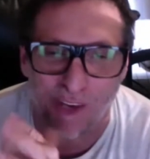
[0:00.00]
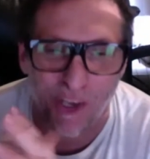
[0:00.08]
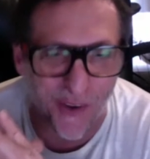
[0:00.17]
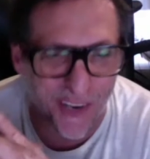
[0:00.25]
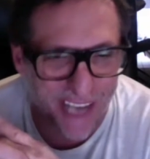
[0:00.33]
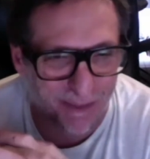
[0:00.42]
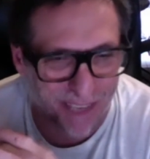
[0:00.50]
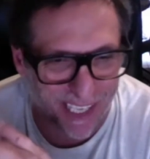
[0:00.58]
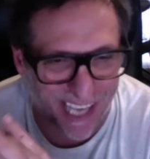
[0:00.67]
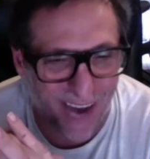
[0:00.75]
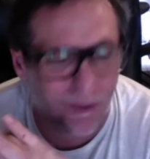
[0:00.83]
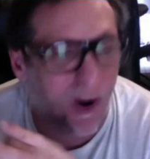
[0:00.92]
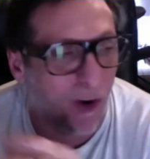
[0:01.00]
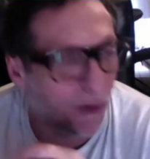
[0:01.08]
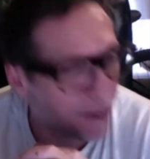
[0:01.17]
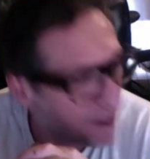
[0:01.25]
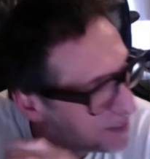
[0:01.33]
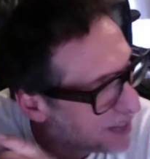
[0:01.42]
do it up to that. Well,
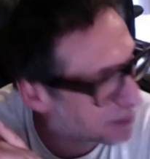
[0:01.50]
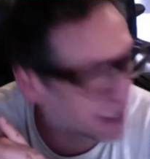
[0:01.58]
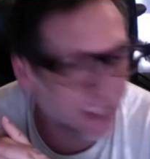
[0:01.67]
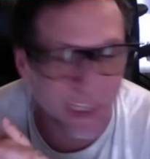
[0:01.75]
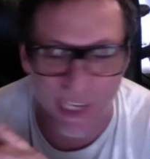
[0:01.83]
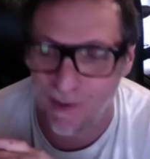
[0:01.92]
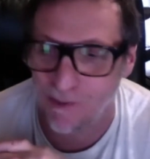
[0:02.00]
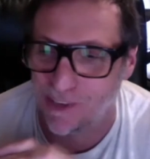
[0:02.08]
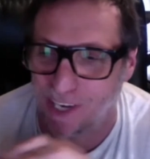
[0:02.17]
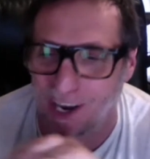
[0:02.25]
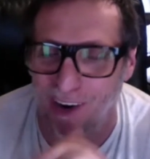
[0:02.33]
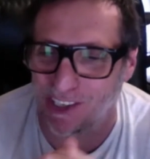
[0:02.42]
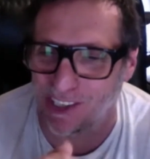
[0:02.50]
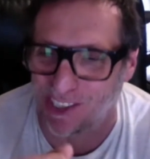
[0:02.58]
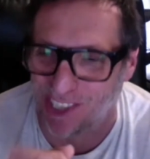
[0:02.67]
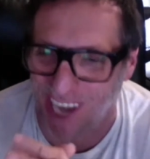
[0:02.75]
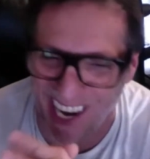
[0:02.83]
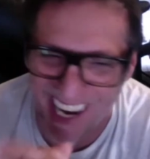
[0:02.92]
up to 6 months ago, I should
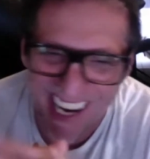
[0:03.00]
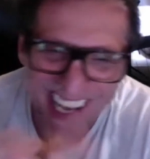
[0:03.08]
say.